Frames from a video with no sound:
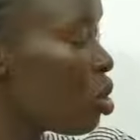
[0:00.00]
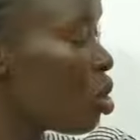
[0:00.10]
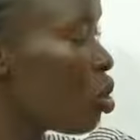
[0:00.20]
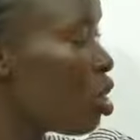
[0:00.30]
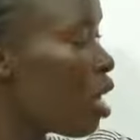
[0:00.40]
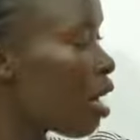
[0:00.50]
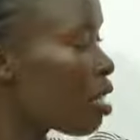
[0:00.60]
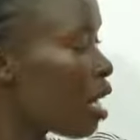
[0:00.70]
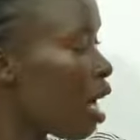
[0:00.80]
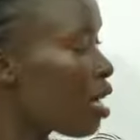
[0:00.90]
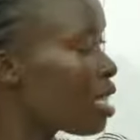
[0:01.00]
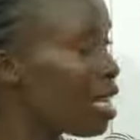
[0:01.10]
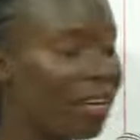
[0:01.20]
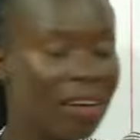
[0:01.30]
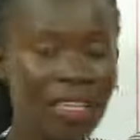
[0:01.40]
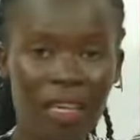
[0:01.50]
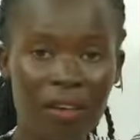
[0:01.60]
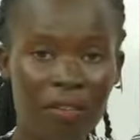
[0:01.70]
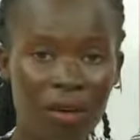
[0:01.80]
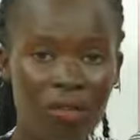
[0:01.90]
the accelerating
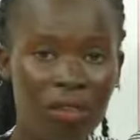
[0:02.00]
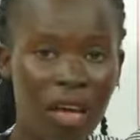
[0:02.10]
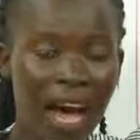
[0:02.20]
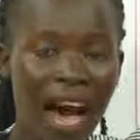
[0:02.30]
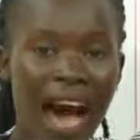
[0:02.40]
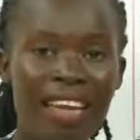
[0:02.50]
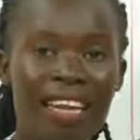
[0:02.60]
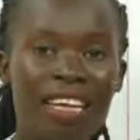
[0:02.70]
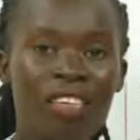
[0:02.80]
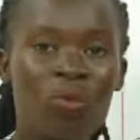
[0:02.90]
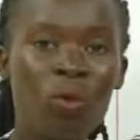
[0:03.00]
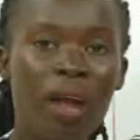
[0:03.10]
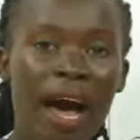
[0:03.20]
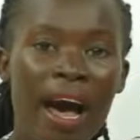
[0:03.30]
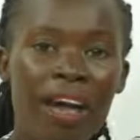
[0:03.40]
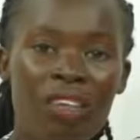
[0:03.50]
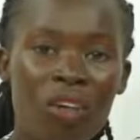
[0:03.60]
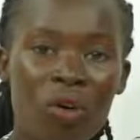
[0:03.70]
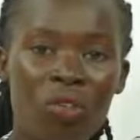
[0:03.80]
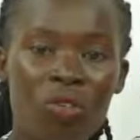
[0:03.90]
force, and then it will add
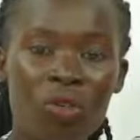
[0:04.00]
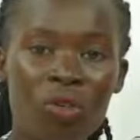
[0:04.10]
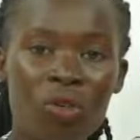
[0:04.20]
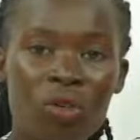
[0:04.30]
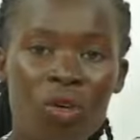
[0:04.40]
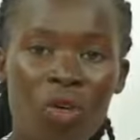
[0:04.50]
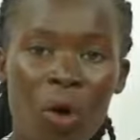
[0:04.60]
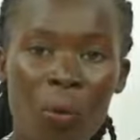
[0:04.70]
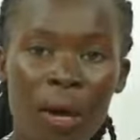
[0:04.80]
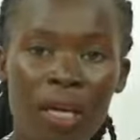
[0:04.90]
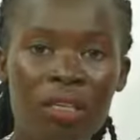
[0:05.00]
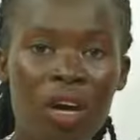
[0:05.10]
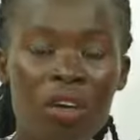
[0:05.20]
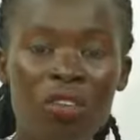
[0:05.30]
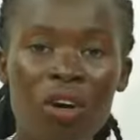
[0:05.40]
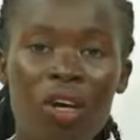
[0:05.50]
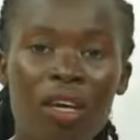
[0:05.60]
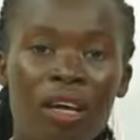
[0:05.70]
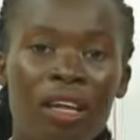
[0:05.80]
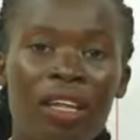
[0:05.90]
onto your weight. So
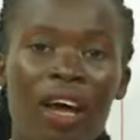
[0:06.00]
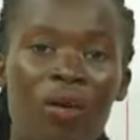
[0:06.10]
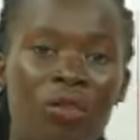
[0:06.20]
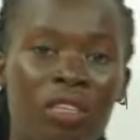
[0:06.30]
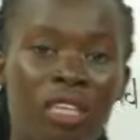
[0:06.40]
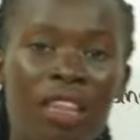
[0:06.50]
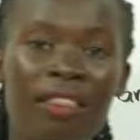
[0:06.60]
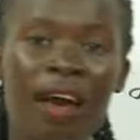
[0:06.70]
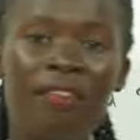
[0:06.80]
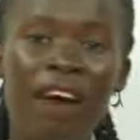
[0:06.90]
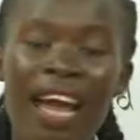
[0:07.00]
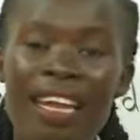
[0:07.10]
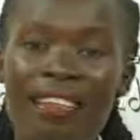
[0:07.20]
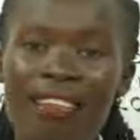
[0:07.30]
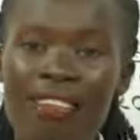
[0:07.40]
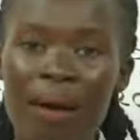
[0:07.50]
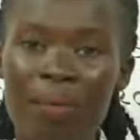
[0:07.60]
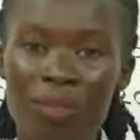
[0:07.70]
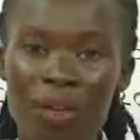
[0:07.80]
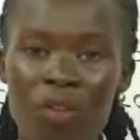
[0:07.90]
now you see they have added
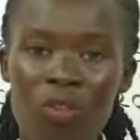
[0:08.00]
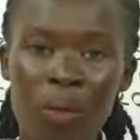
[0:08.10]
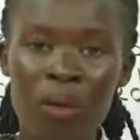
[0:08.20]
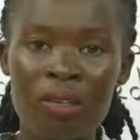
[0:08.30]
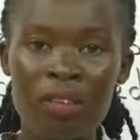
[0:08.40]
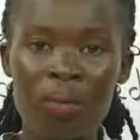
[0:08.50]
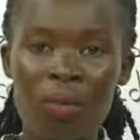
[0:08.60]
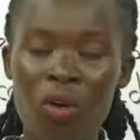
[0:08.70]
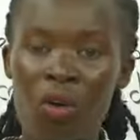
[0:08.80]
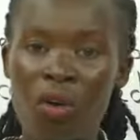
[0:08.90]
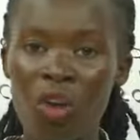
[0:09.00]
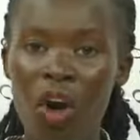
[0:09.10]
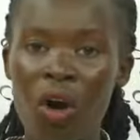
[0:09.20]
something, topping something on